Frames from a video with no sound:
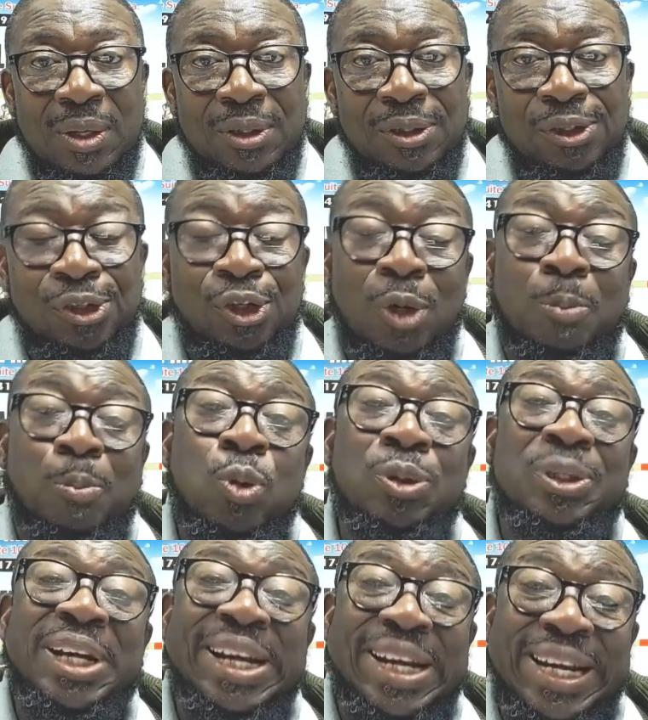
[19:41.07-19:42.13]
You just
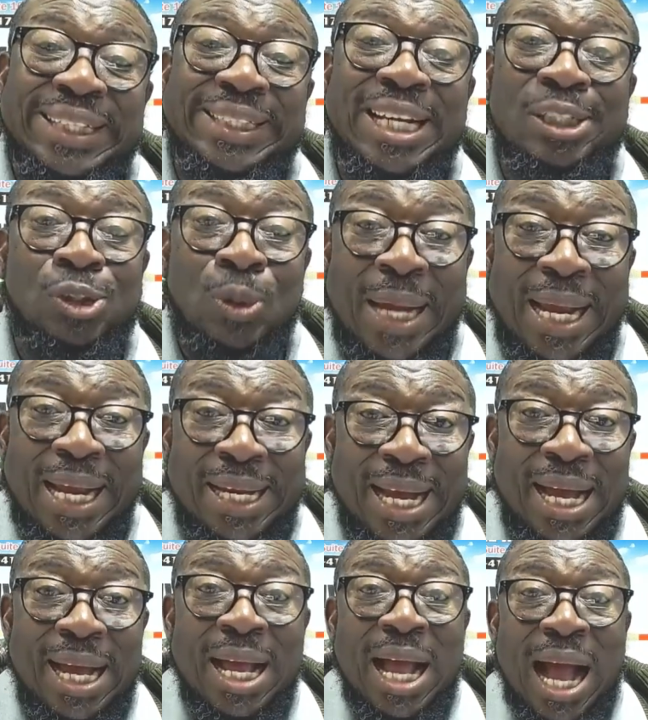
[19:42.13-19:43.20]
put letter
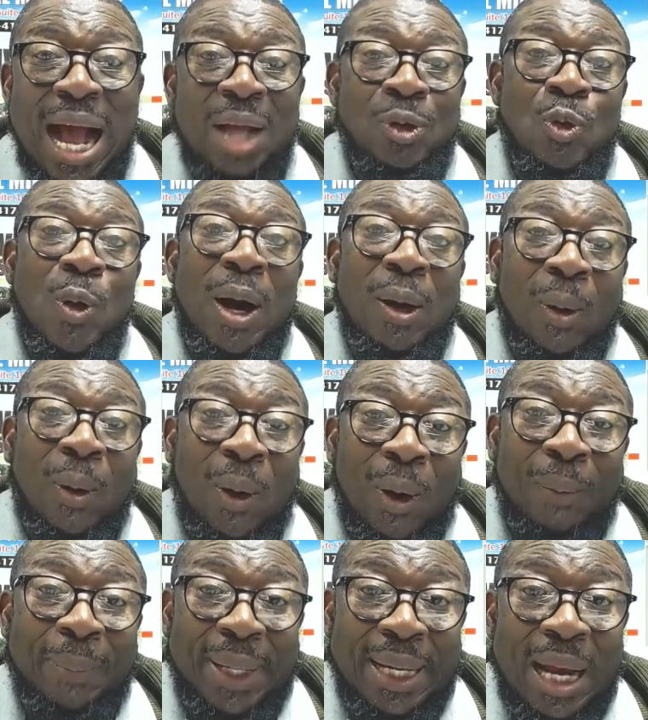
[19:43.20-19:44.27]
together and you are
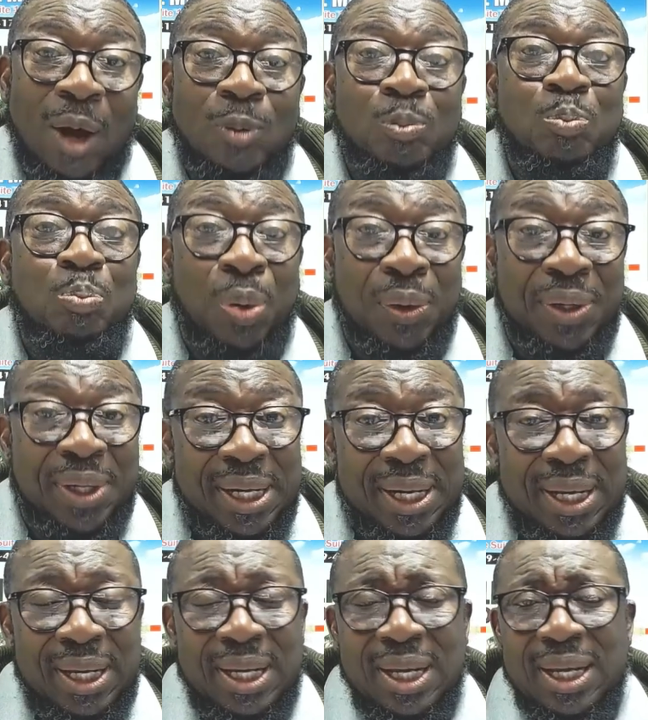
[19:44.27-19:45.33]
coming out
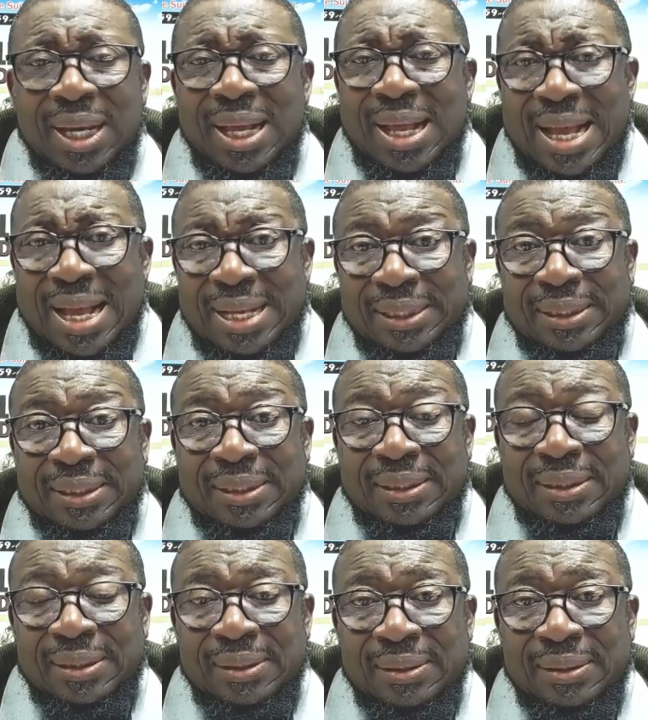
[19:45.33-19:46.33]
boldly. Yes.